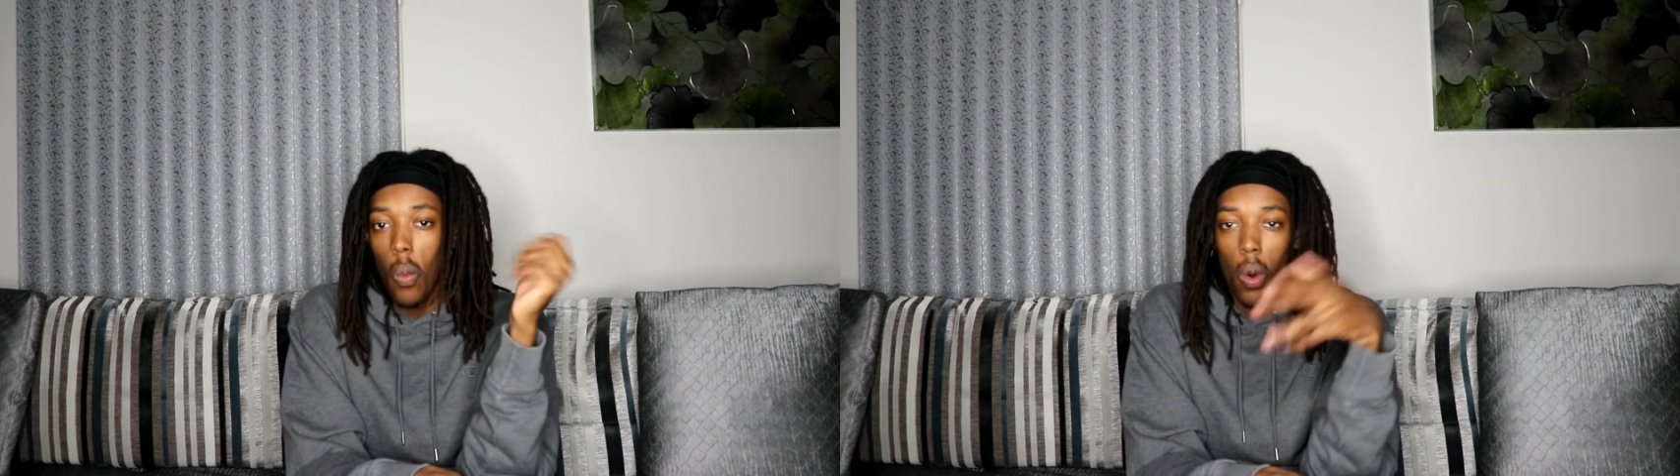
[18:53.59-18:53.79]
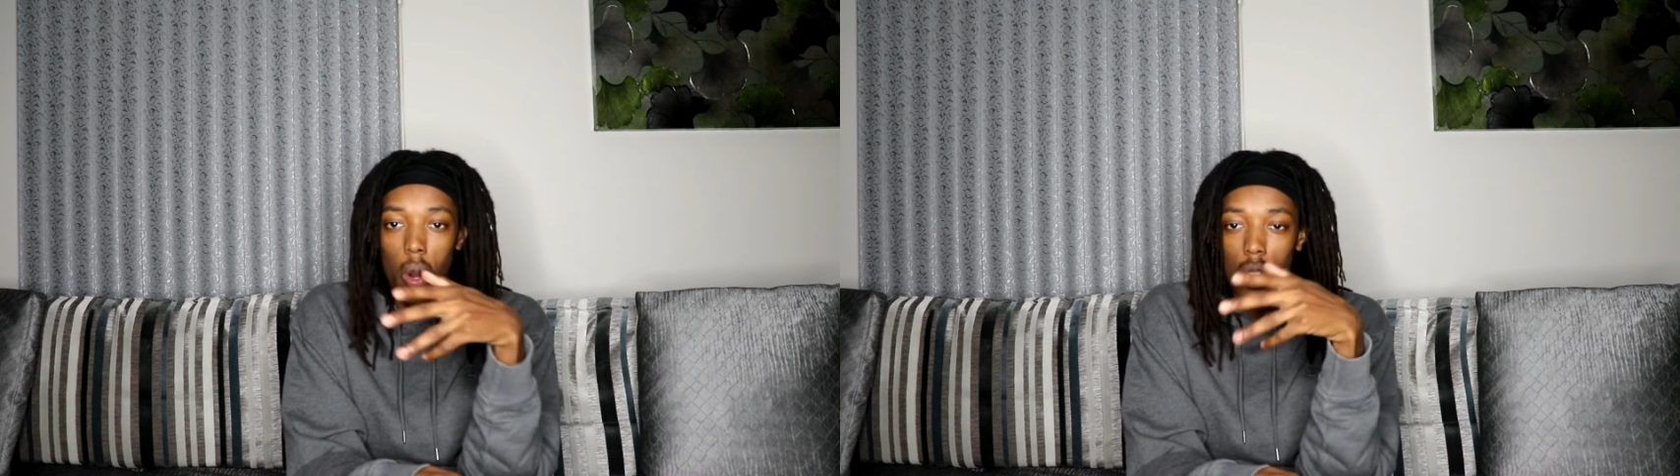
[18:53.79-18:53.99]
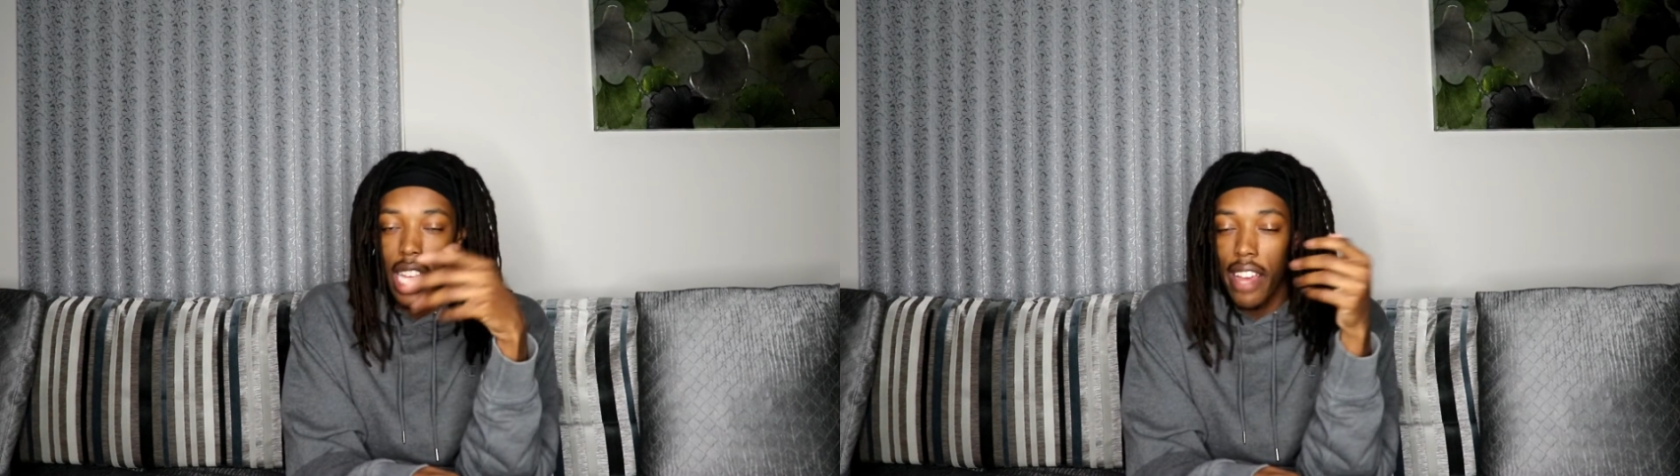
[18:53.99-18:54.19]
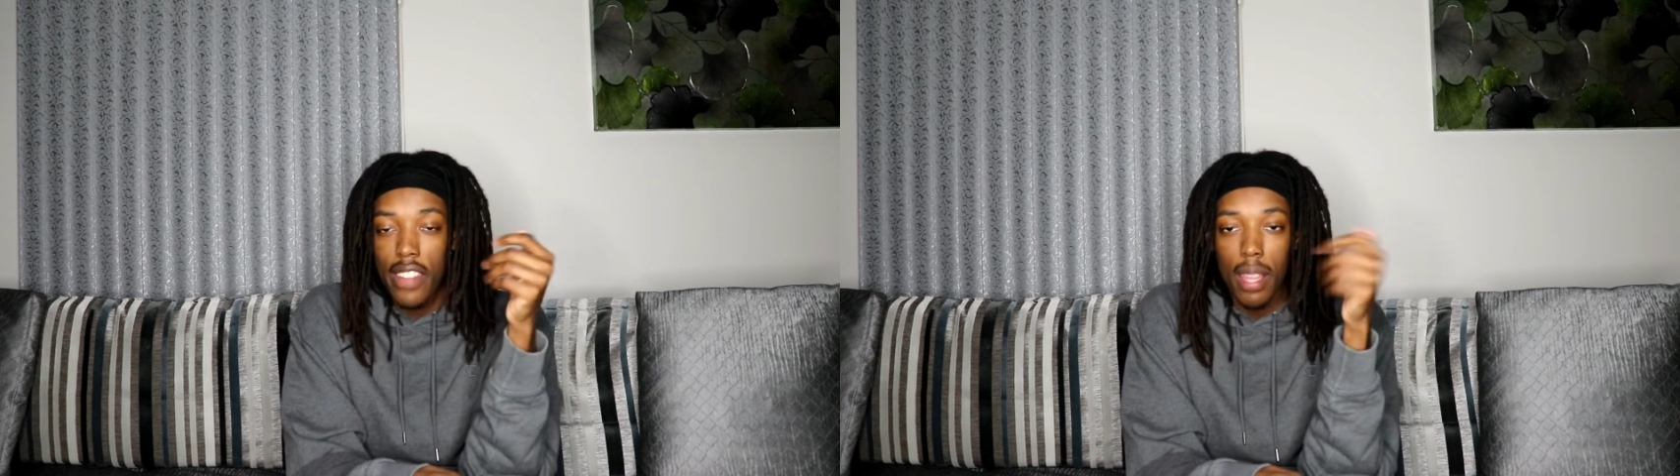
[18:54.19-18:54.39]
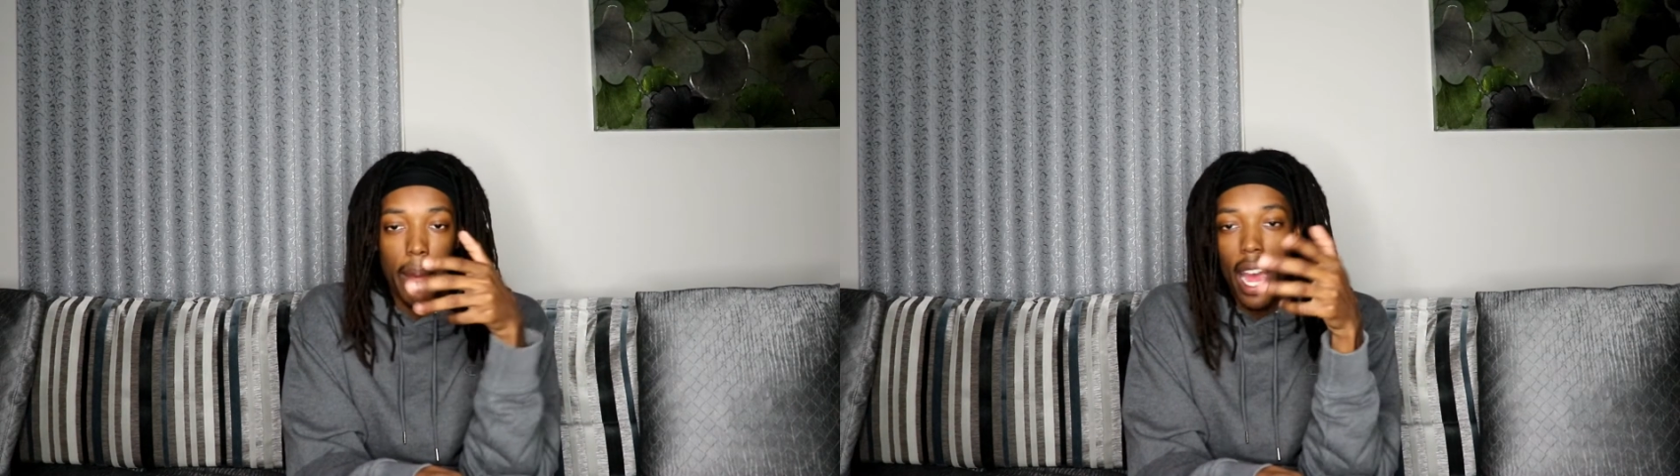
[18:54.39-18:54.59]
world
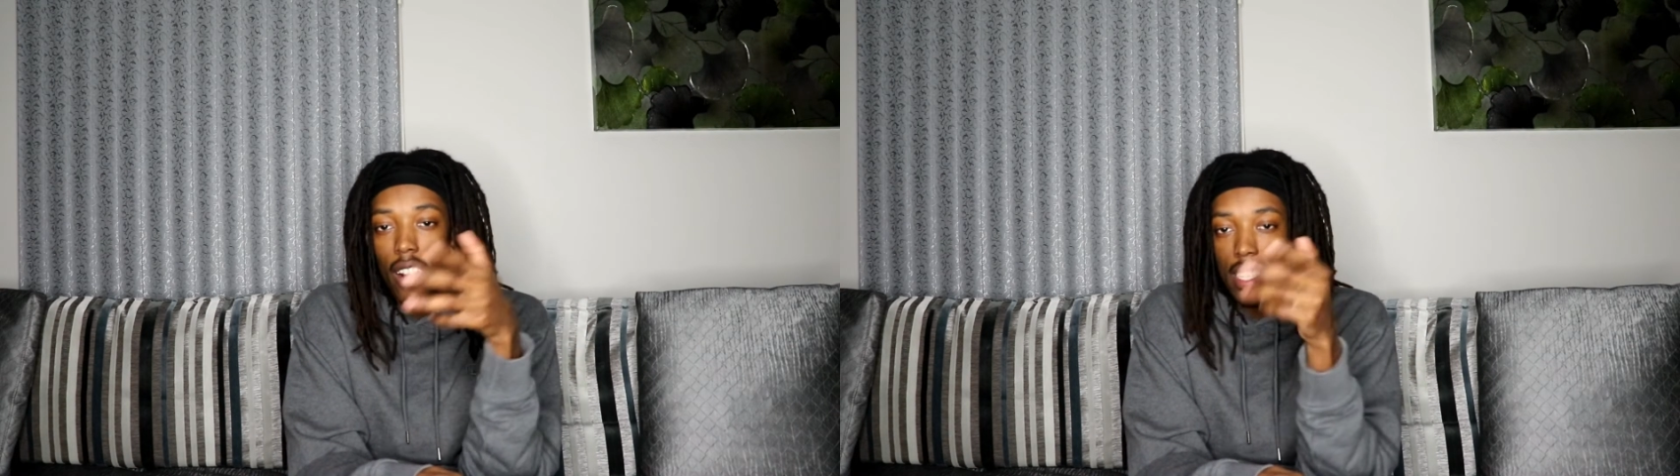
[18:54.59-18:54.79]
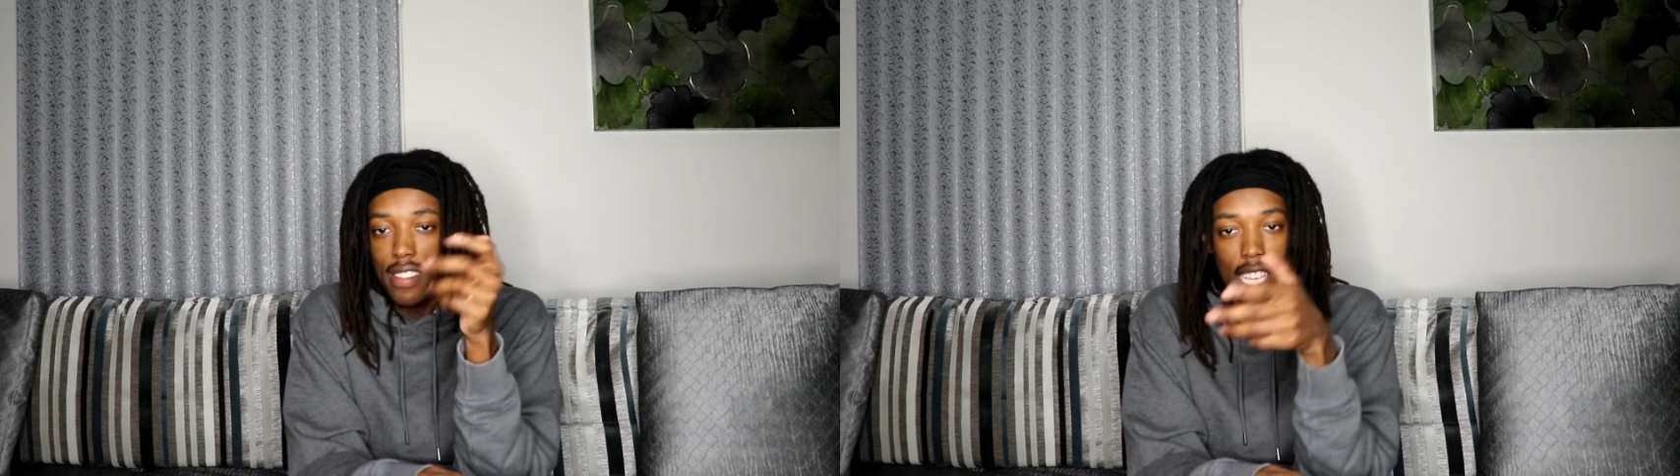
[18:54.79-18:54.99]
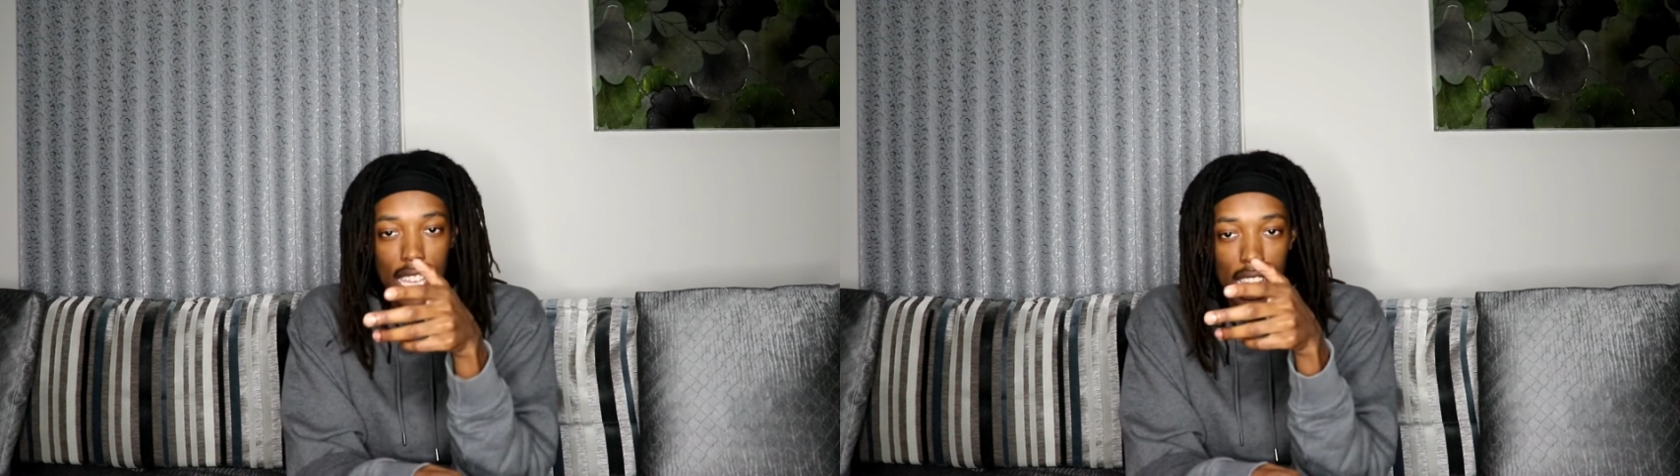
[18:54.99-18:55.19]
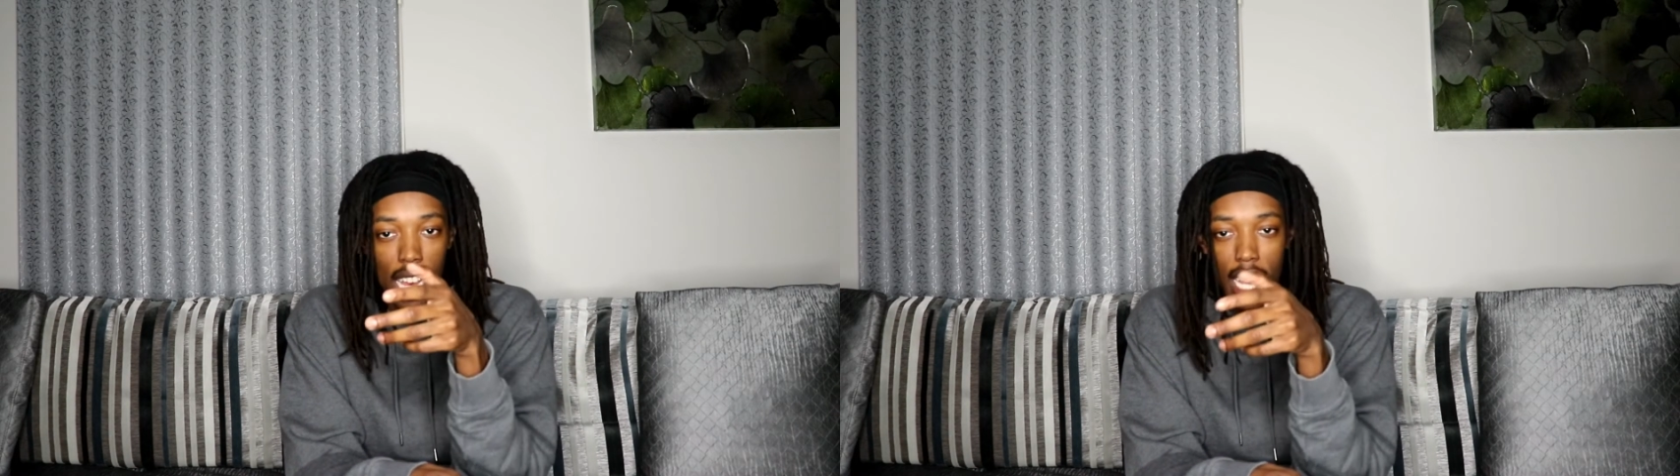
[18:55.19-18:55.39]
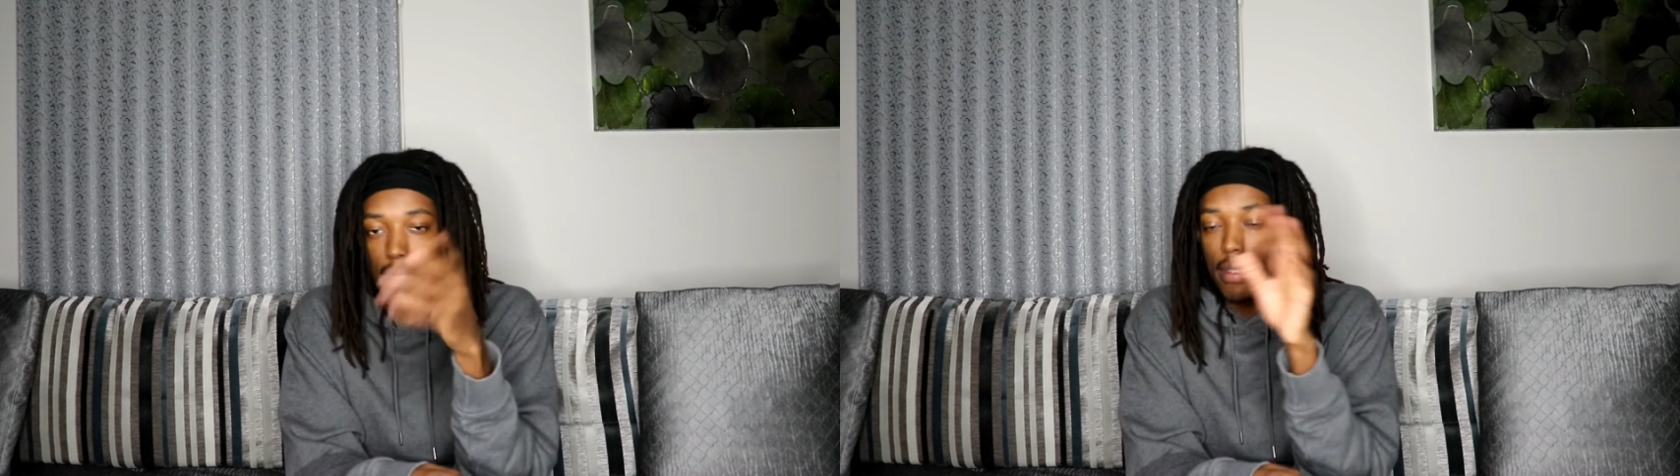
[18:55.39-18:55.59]
having the powers of the Geass.